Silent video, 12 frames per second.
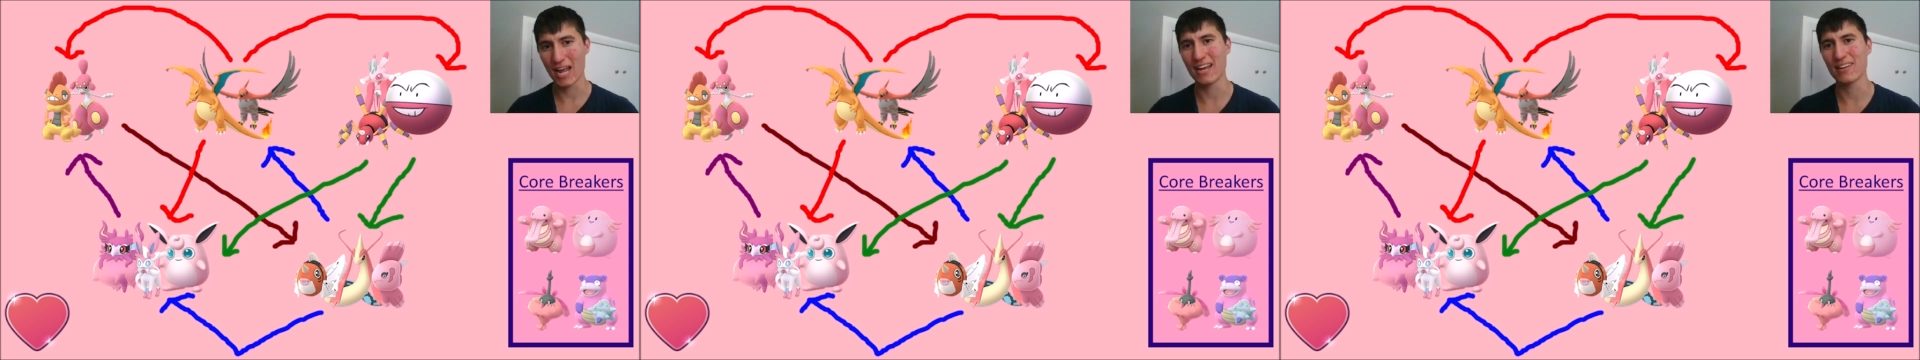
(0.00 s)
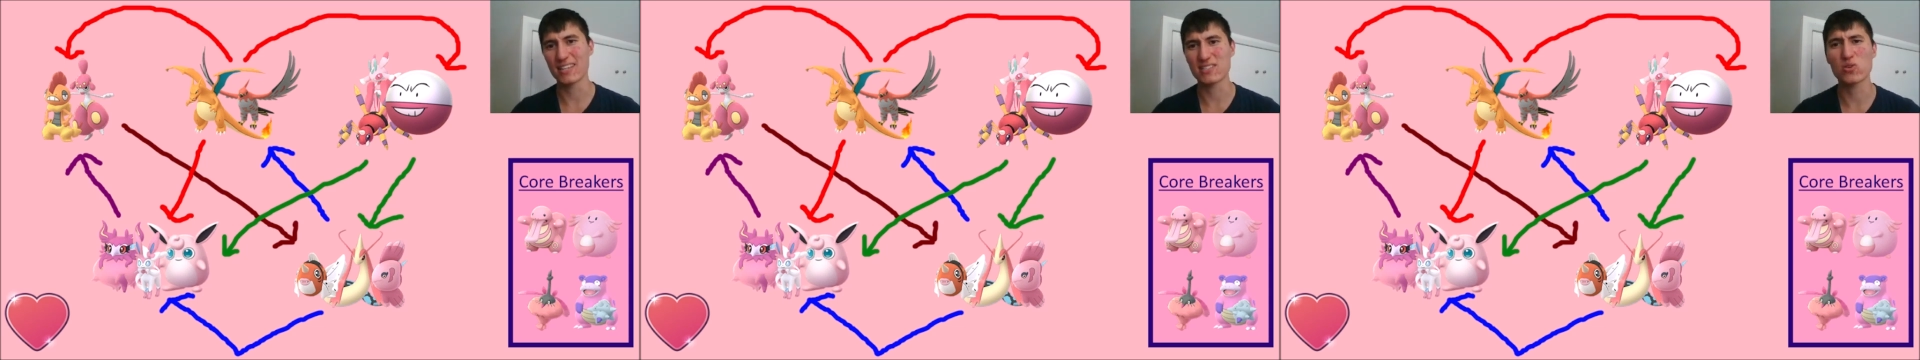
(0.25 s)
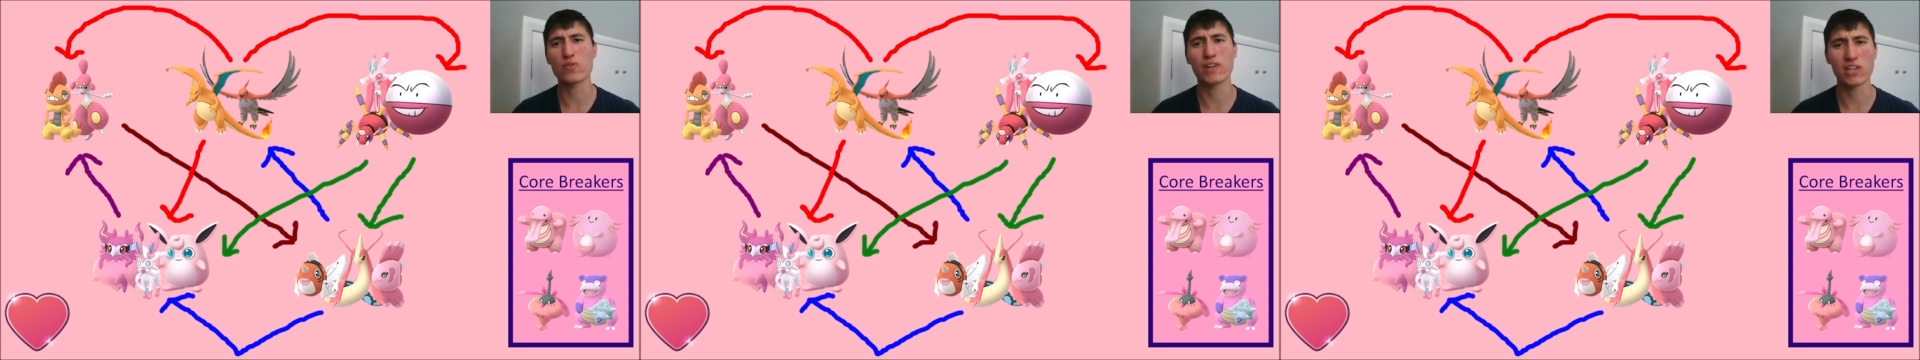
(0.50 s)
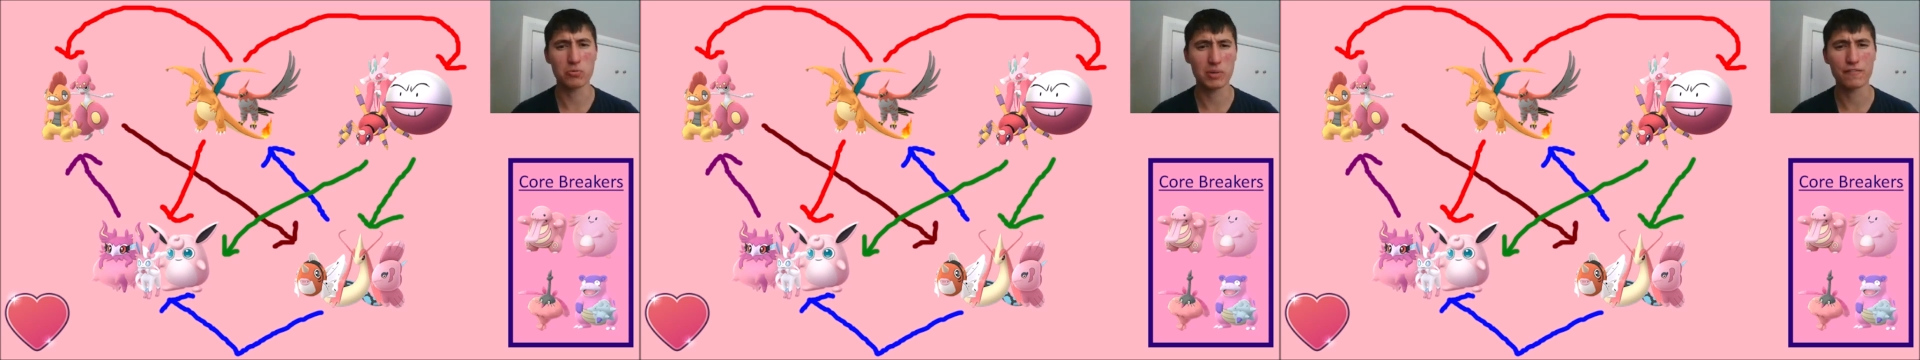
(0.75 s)
and there's sort of a
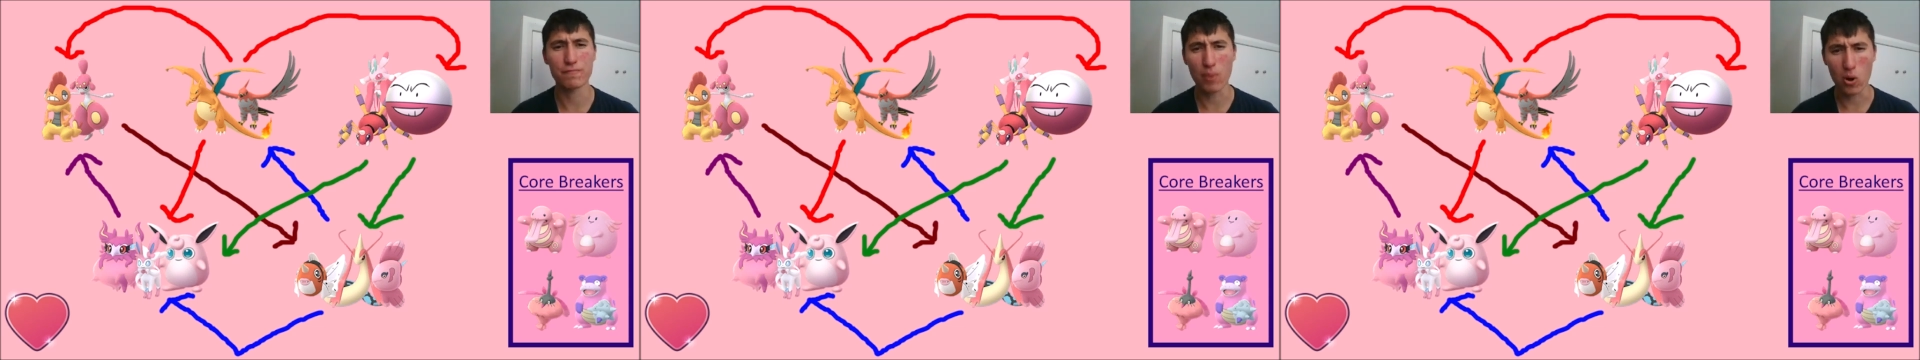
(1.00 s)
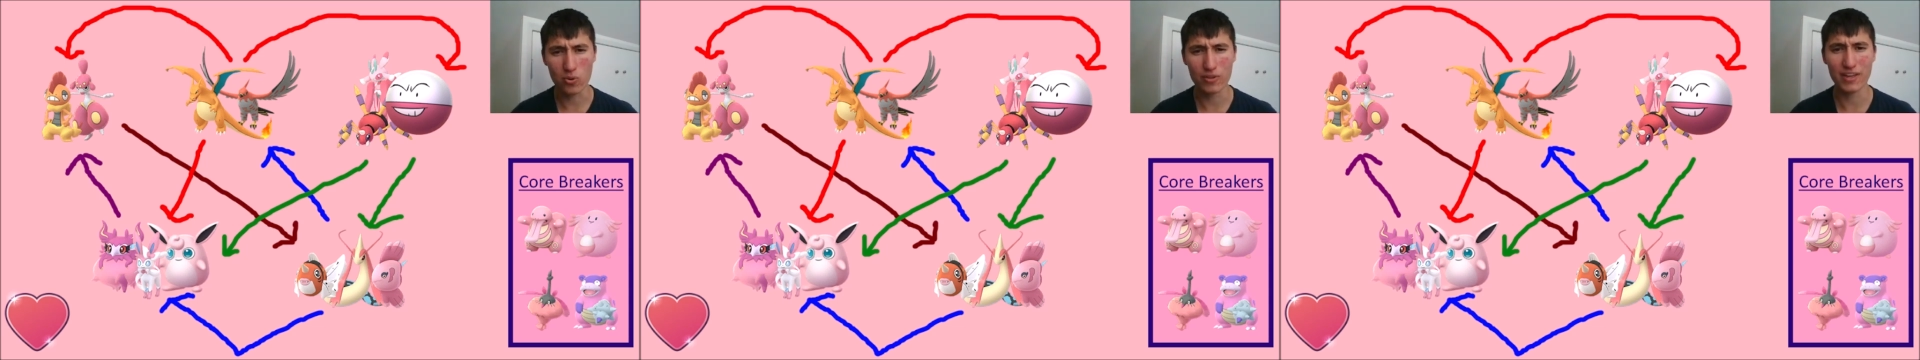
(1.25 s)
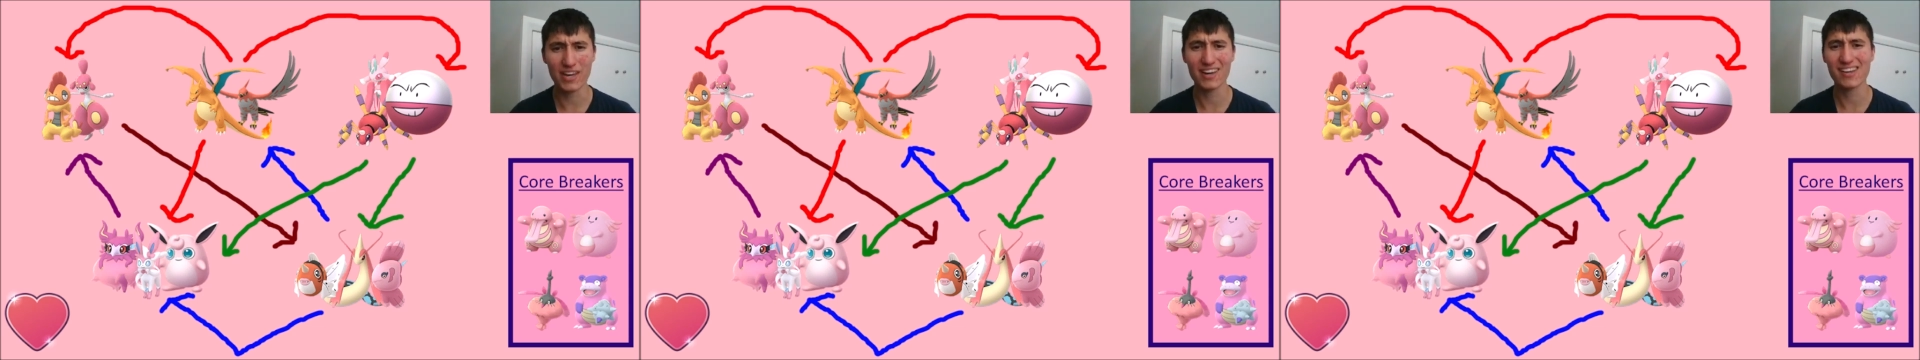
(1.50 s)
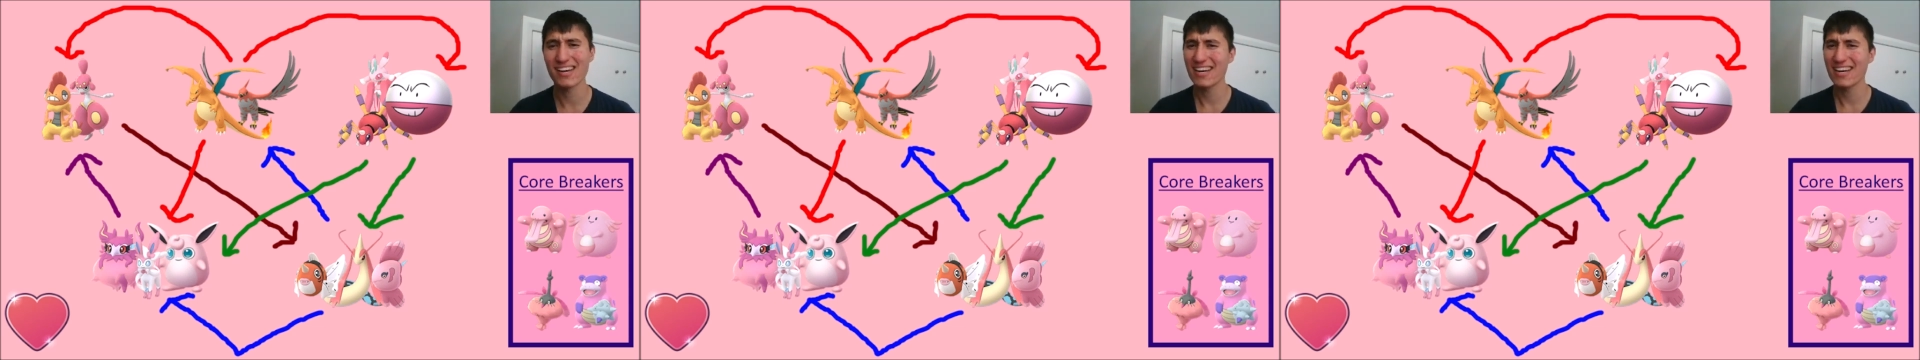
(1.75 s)
little bit of bulk there.